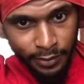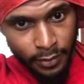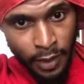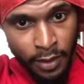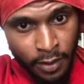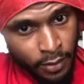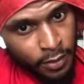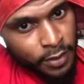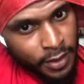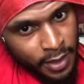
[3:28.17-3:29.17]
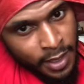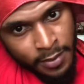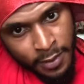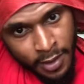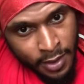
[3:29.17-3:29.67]
And you want to do the same
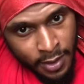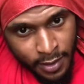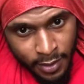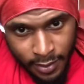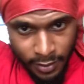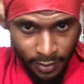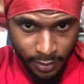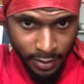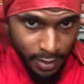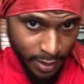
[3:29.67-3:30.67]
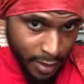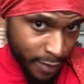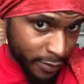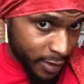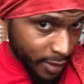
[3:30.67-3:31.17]
thing to the
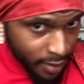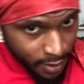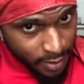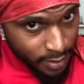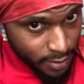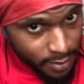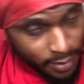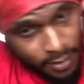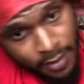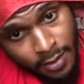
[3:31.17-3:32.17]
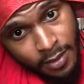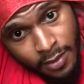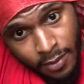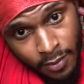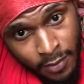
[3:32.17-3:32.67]
left side.
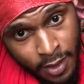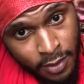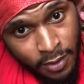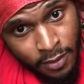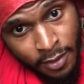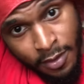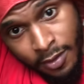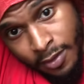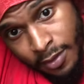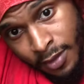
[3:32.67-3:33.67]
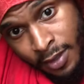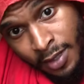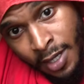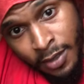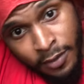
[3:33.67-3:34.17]
And make sure there's
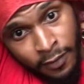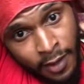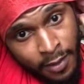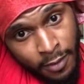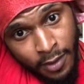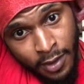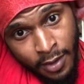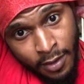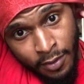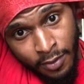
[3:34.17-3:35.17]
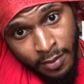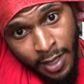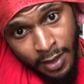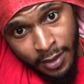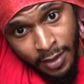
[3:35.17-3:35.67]
extra fabric here on the
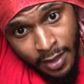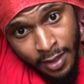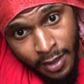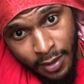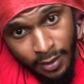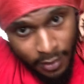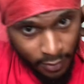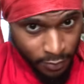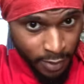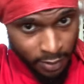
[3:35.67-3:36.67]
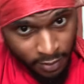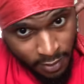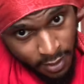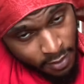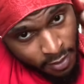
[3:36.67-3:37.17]
back side. And make sure you
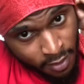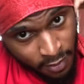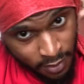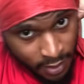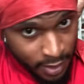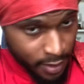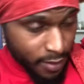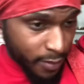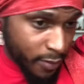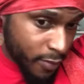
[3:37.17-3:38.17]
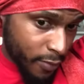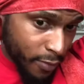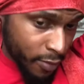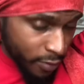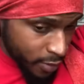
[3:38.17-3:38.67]
get all of that,
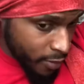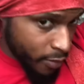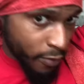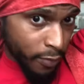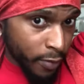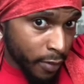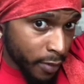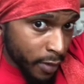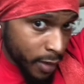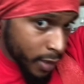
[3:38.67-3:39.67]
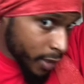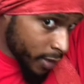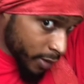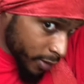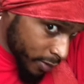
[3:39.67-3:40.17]
roll it over
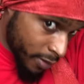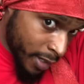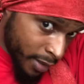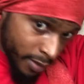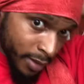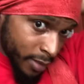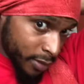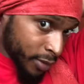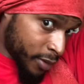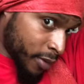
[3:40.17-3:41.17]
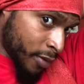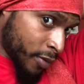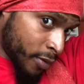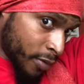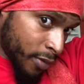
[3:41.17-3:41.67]
so that it doesn't
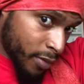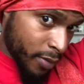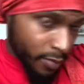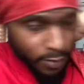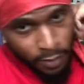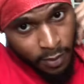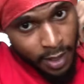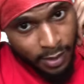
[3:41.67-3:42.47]
show on that